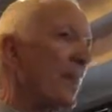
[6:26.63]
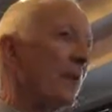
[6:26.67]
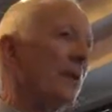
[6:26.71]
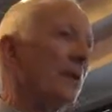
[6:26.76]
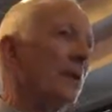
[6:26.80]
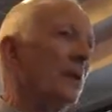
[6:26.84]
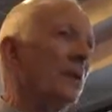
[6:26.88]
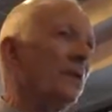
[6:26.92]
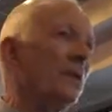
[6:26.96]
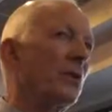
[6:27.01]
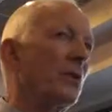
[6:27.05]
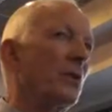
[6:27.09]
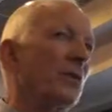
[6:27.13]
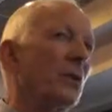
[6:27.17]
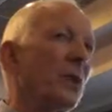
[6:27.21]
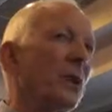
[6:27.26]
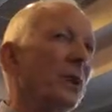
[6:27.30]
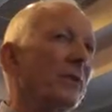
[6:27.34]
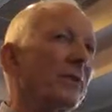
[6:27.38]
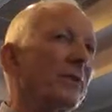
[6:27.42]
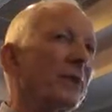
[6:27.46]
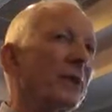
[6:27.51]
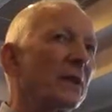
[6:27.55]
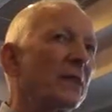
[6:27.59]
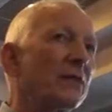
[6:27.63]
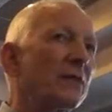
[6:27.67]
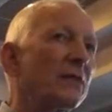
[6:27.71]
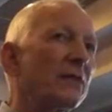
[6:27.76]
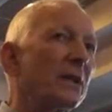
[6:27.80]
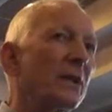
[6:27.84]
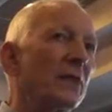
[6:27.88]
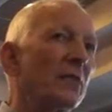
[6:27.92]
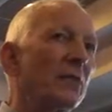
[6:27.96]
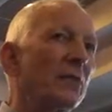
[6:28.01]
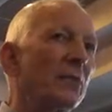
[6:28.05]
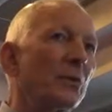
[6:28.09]
And if you have that
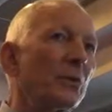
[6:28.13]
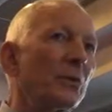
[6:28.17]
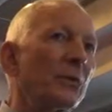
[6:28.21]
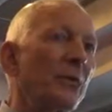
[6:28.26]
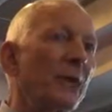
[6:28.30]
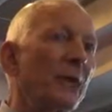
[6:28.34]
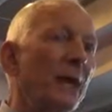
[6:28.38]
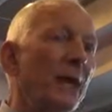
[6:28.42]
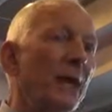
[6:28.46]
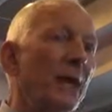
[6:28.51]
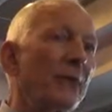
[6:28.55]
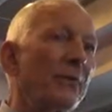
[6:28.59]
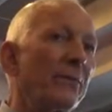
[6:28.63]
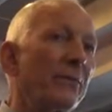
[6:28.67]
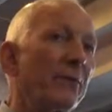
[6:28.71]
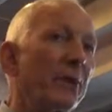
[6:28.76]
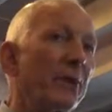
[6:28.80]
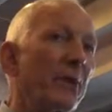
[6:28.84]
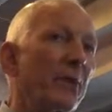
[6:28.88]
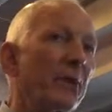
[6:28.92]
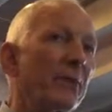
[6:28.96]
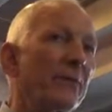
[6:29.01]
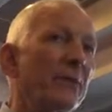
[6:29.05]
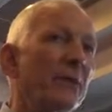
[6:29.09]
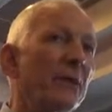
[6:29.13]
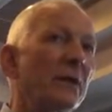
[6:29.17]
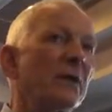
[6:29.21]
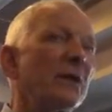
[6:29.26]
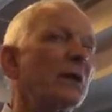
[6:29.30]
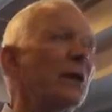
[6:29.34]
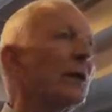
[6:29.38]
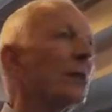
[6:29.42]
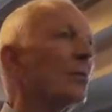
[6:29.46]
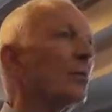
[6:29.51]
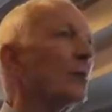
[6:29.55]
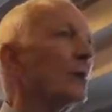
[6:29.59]
self-proving
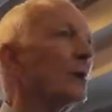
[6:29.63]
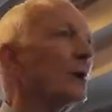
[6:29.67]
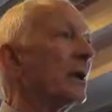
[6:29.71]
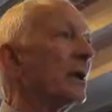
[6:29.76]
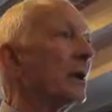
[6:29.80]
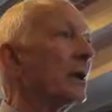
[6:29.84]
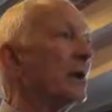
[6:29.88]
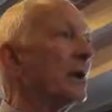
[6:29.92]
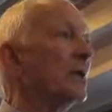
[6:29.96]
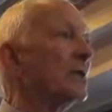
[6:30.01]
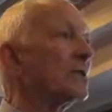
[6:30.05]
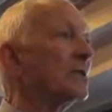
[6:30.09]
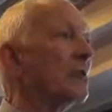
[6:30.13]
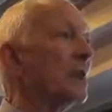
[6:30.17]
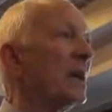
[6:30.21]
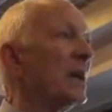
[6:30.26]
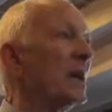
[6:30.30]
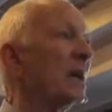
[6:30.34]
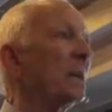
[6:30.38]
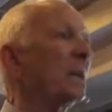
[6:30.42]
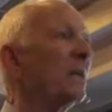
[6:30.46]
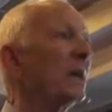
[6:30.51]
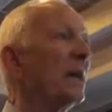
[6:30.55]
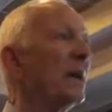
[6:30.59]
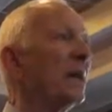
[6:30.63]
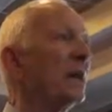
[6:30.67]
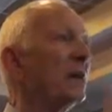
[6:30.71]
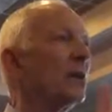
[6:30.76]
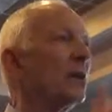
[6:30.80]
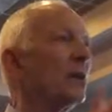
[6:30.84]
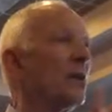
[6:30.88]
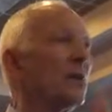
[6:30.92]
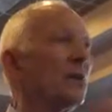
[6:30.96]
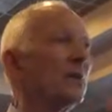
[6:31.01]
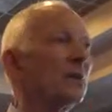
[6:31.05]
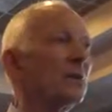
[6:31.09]
affidavit, when it comes time
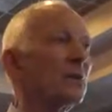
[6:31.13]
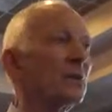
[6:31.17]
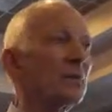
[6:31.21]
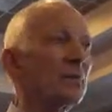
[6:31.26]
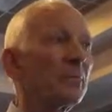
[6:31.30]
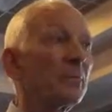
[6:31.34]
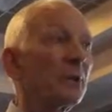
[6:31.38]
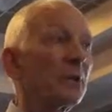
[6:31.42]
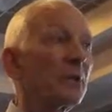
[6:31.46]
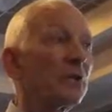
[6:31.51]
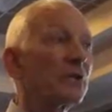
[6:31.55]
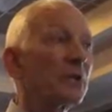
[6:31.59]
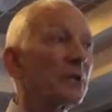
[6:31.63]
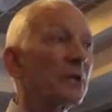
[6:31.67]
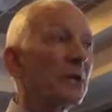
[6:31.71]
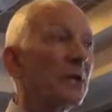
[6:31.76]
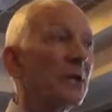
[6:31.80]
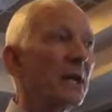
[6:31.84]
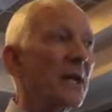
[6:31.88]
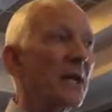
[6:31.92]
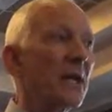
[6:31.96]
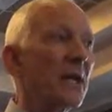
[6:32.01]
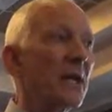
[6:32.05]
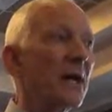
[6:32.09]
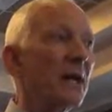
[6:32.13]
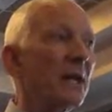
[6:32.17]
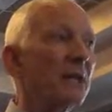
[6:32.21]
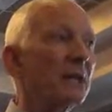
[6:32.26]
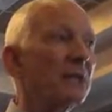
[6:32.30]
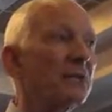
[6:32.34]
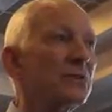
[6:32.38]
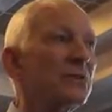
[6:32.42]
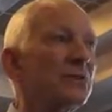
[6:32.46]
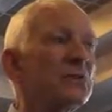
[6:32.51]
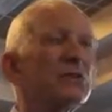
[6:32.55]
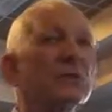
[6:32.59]
later after the person
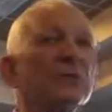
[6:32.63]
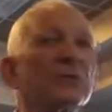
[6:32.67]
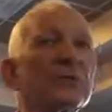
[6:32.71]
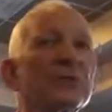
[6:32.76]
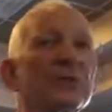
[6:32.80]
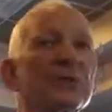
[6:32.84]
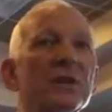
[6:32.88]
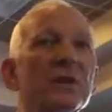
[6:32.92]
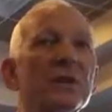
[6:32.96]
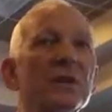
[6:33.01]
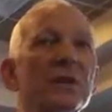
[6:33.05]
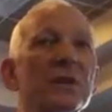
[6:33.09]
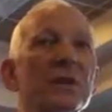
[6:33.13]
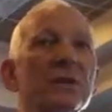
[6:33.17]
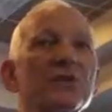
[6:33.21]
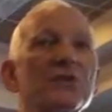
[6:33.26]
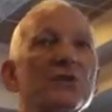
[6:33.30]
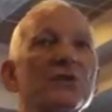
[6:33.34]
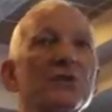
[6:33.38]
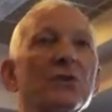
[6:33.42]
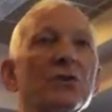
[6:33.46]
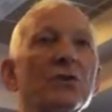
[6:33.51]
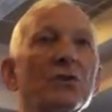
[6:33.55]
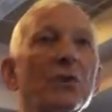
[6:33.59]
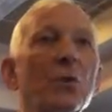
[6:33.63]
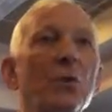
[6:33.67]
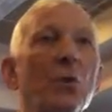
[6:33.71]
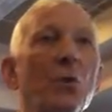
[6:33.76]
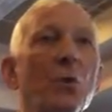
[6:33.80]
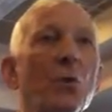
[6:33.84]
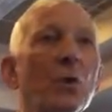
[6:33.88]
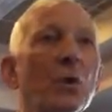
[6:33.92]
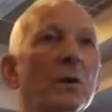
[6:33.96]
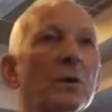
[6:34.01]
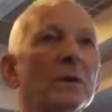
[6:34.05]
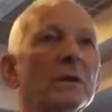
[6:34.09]
dies to present this to the
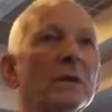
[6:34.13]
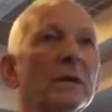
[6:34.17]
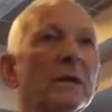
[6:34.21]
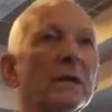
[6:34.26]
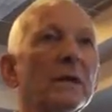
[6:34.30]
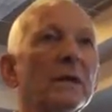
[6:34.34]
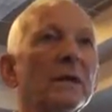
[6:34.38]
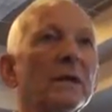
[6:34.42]
court